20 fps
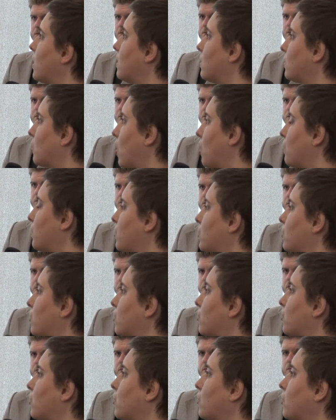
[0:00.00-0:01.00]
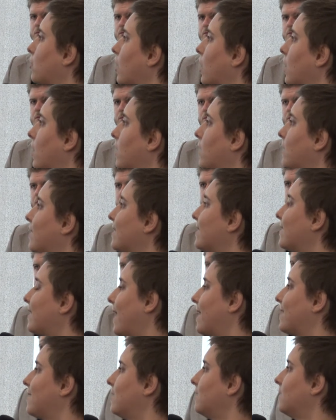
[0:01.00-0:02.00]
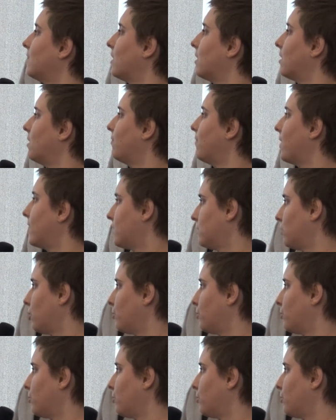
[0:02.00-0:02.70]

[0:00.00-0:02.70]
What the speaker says: it comes to discussing the investment